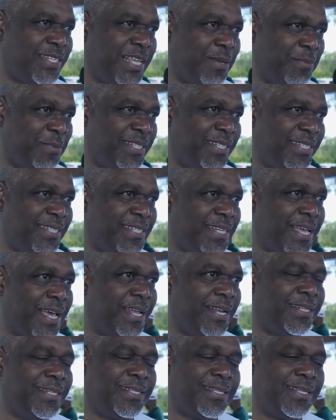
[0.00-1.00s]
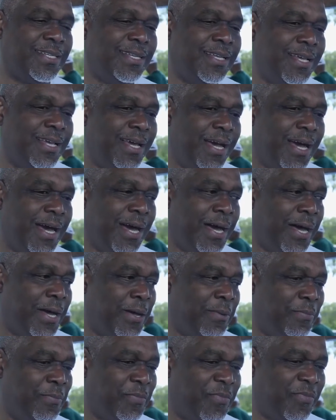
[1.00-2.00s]
like Mr. Stiles
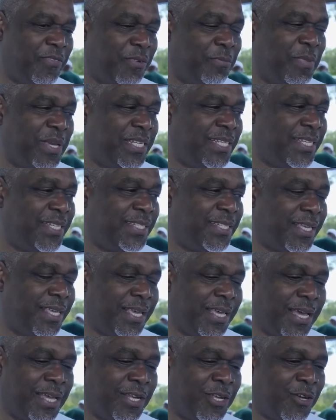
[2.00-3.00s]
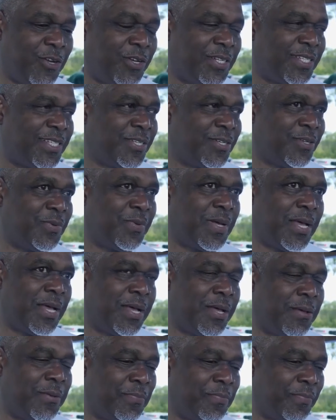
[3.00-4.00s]
from BTC and also
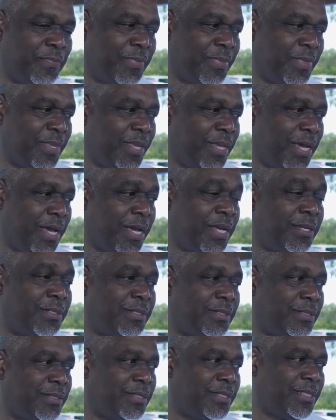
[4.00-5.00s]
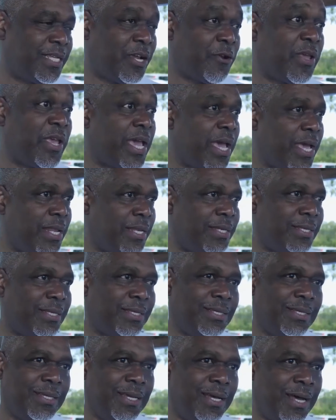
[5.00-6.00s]
Terry Ann.
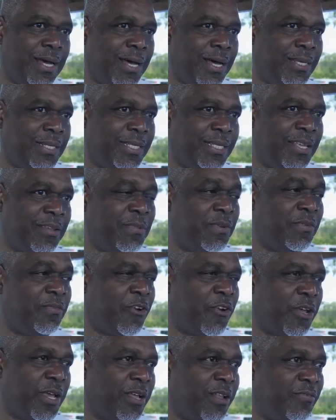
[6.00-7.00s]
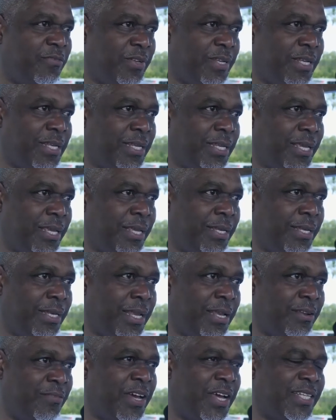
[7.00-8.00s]
They've been very helpful in
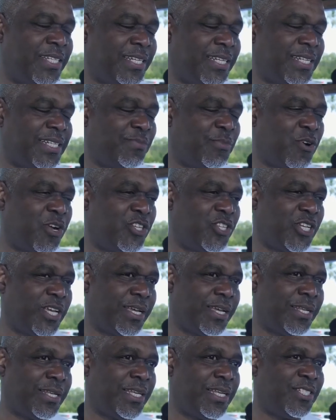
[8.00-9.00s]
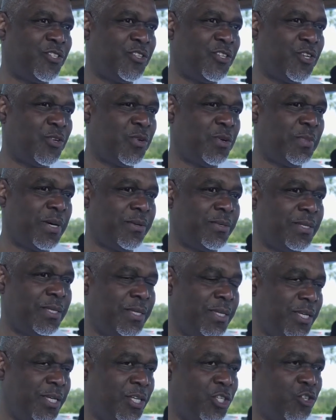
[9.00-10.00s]
advancing this project. And as you know, about
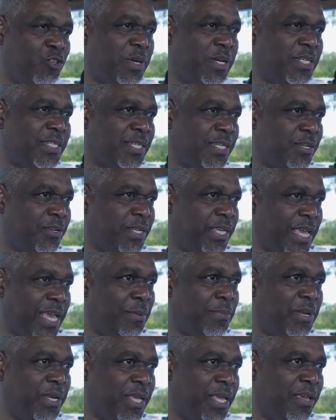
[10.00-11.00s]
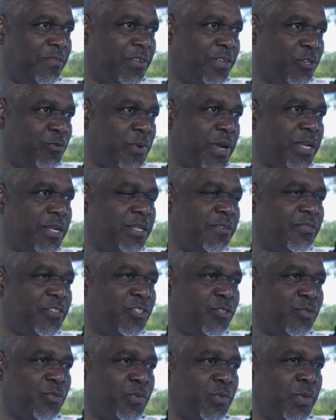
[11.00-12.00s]
2 months ago, the cabinet gave a directive
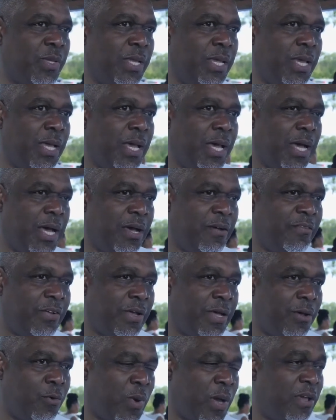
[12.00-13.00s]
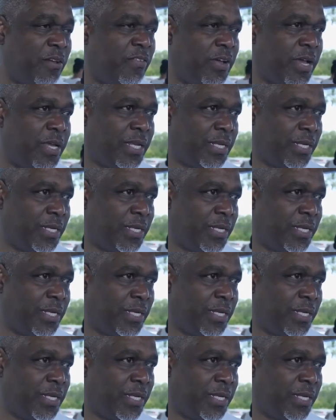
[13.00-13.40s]
to have Wi-Fi in